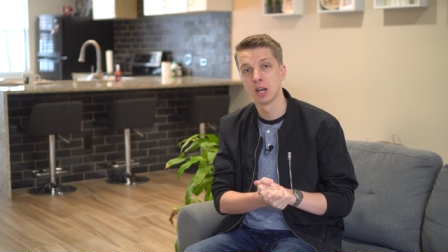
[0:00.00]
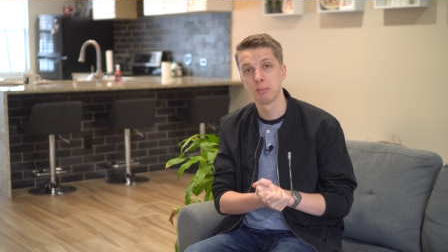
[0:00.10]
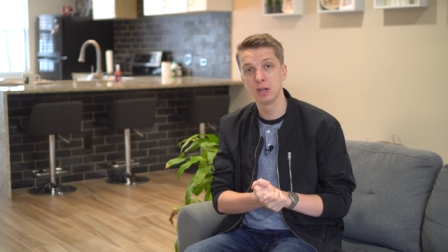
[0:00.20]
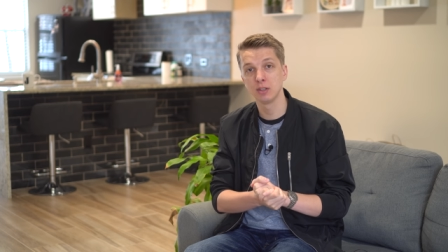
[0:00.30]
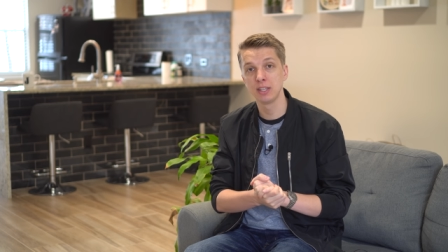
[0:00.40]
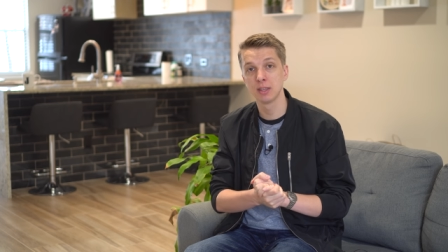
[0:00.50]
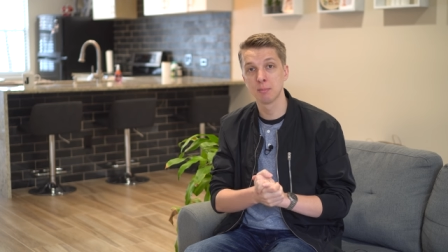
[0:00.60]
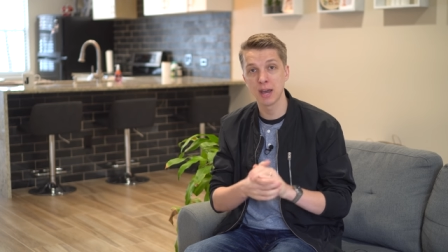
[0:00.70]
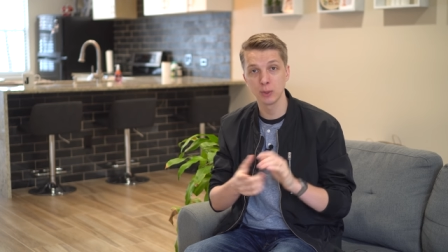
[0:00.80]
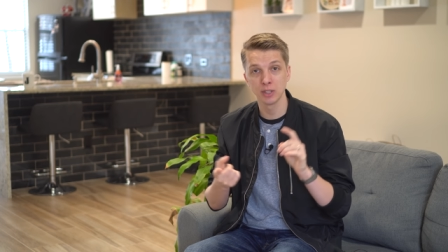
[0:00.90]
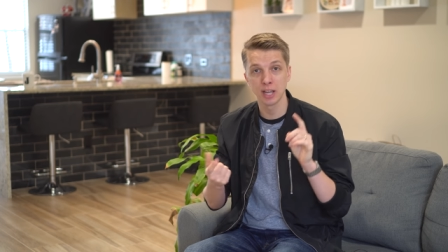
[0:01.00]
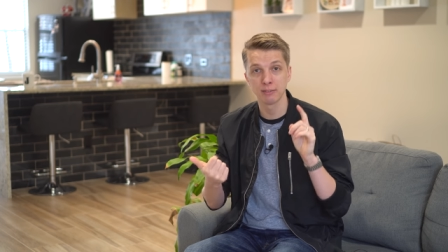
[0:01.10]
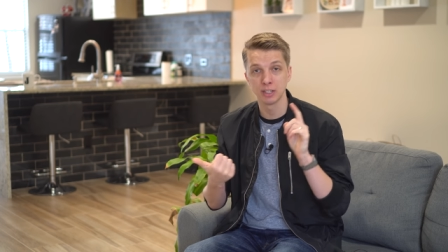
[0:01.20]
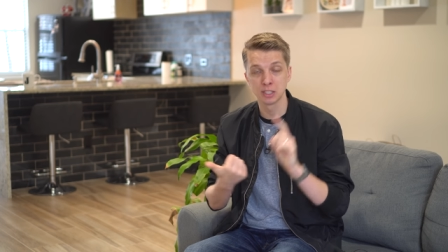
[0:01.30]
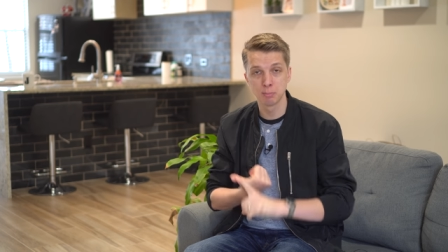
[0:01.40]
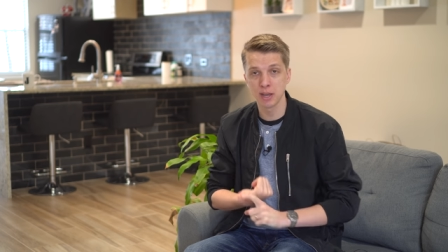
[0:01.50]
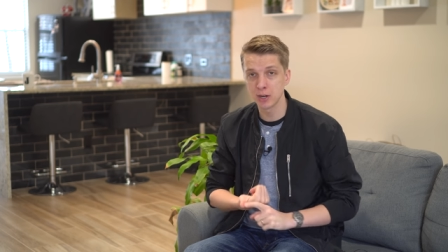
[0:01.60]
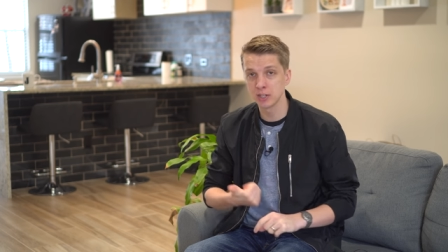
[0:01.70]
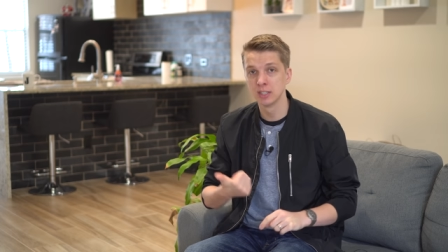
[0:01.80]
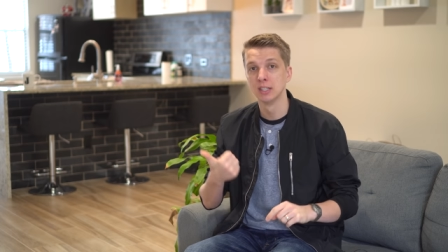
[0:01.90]
apparently the battery life is
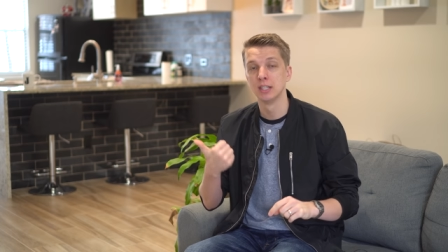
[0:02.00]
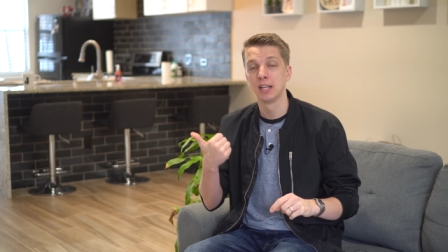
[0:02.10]
better